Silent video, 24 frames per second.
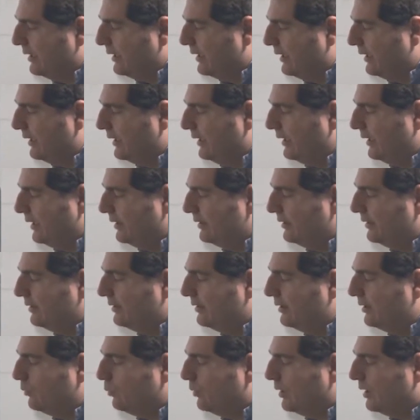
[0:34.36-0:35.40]
And, and the
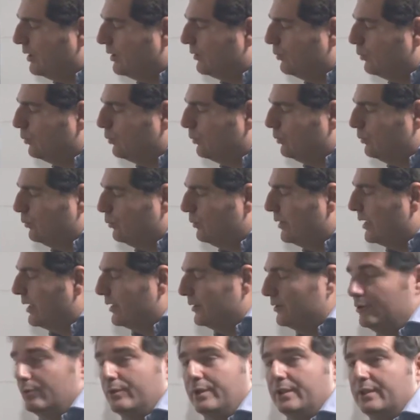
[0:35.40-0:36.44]
idea why we are
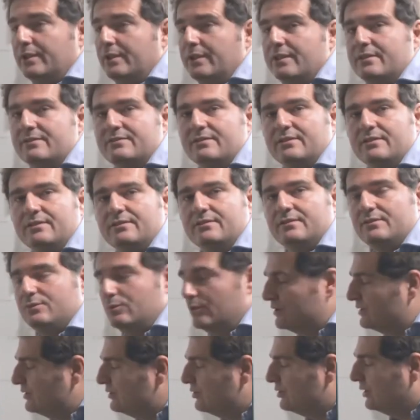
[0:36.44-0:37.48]
doing this is to
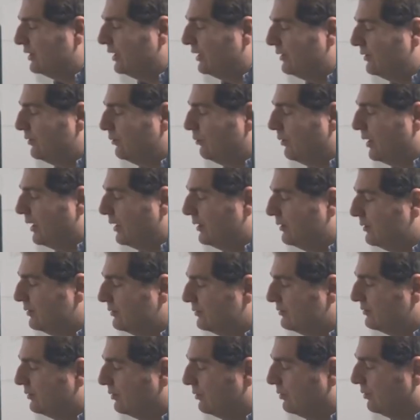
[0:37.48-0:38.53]
oxygenate the wine.
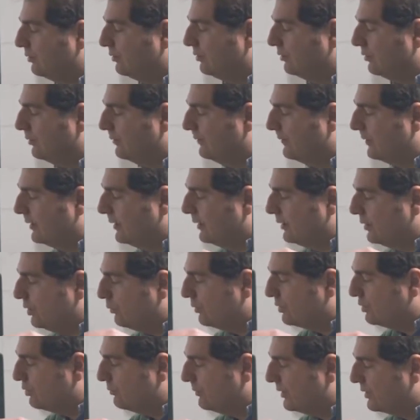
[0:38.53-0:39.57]
So you
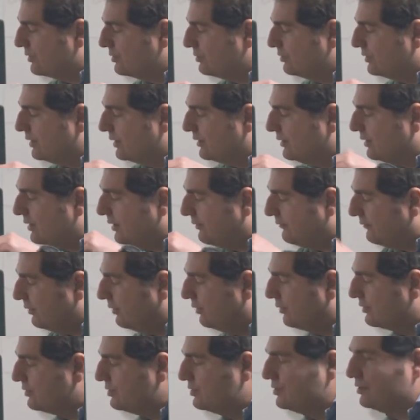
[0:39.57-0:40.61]
want to make sure that enough
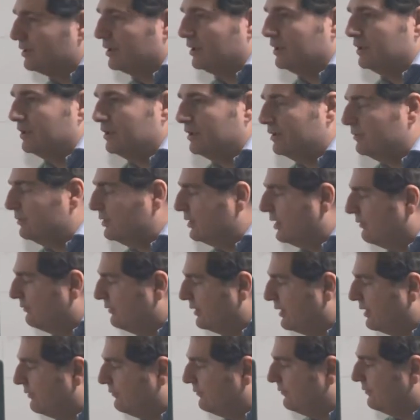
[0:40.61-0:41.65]
oxygen, you have
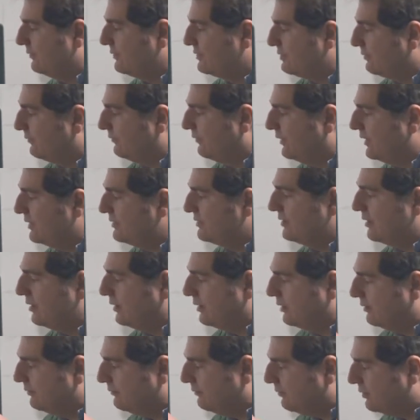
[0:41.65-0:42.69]
enough surface
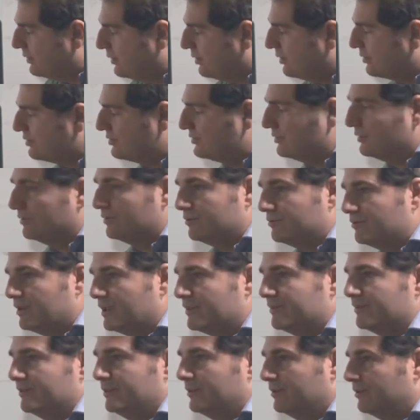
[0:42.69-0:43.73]
there for the oxygen to
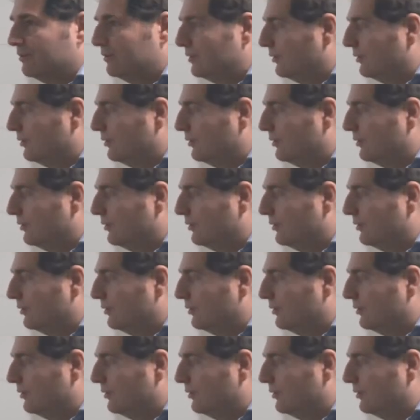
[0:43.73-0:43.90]
transfer into